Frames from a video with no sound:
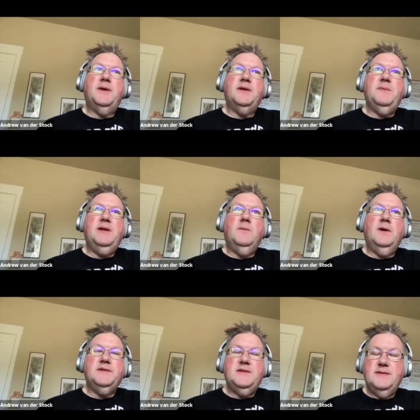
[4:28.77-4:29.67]
It's been a
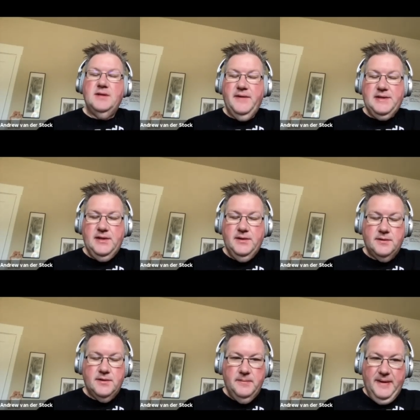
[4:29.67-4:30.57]
while since I've actually
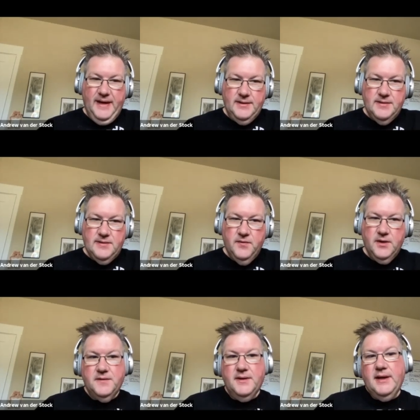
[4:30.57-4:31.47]
looked at the patents
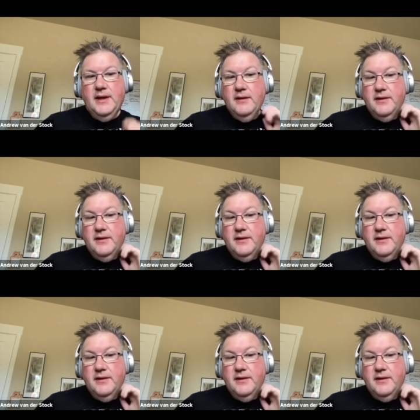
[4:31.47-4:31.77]
involved in here.